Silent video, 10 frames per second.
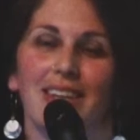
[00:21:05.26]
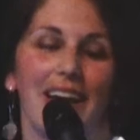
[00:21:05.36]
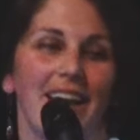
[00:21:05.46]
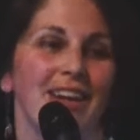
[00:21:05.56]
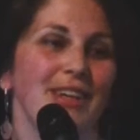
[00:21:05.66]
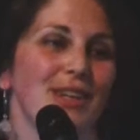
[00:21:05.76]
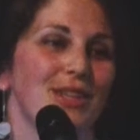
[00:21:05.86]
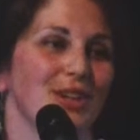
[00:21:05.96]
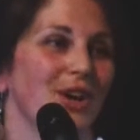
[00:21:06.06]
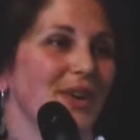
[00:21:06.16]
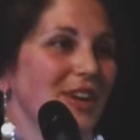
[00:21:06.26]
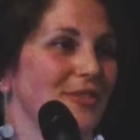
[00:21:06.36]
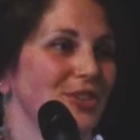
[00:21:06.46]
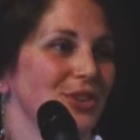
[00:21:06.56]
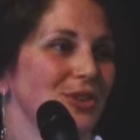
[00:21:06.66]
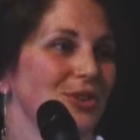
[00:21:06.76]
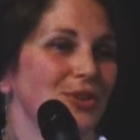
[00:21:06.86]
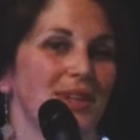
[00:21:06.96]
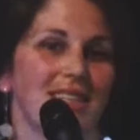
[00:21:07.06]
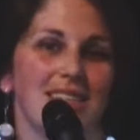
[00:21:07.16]
guide. So if
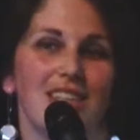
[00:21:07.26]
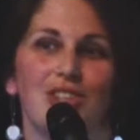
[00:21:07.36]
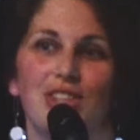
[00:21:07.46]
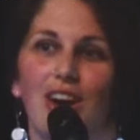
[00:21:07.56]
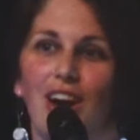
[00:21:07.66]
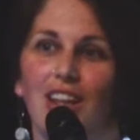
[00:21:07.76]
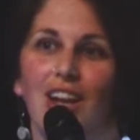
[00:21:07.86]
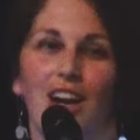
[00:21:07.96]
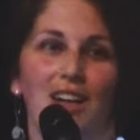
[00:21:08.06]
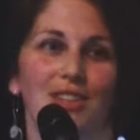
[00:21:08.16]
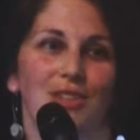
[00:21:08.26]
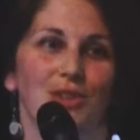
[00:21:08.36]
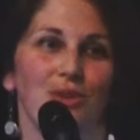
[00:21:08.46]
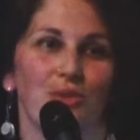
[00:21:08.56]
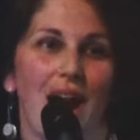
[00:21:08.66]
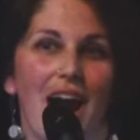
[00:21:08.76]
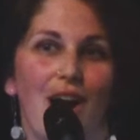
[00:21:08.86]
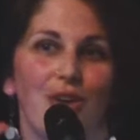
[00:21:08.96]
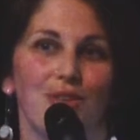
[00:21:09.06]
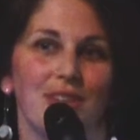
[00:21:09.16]
you teach the Holocaust
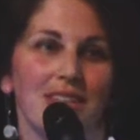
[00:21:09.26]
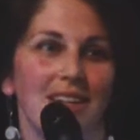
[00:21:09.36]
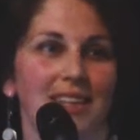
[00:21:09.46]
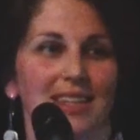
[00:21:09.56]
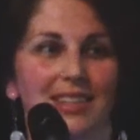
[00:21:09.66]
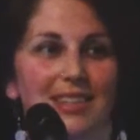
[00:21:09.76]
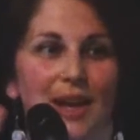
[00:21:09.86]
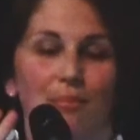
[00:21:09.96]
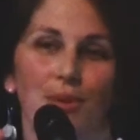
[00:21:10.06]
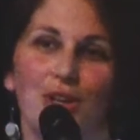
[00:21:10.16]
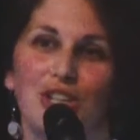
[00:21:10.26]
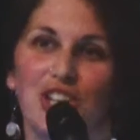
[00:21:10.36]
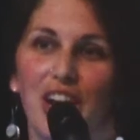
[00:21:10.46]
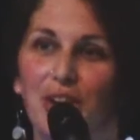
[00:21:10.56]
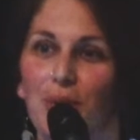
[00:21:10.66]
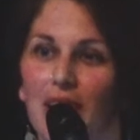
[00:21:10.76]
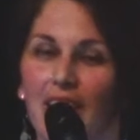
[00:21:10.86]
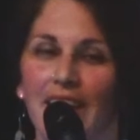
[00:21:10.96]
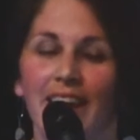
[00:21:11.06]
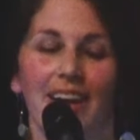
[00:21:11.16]
around December,
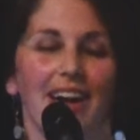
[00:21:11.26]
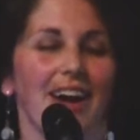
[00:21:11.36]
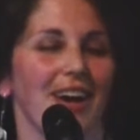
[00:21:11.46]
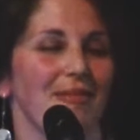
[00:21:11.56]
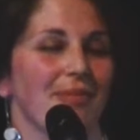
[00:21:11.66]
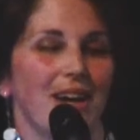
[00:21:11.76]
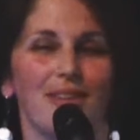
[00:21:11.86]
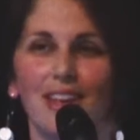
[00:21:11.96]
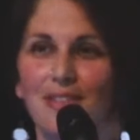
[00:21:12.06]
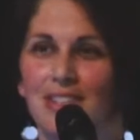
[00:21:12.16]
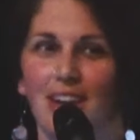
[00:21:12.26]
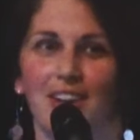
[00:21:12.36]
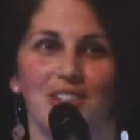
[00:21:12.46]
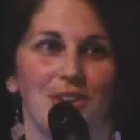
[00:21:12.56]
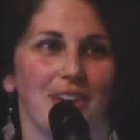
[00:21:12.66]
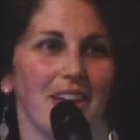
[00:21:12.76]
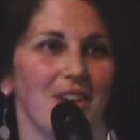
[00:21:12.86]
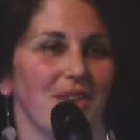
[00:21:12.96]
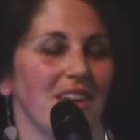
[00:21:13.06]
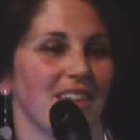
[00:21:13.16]
January, I would love to talk to you and get
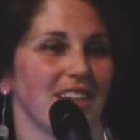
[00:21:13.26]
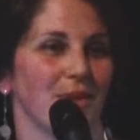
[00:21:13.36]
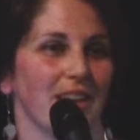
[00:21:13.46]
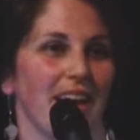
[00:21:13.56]
you in contact with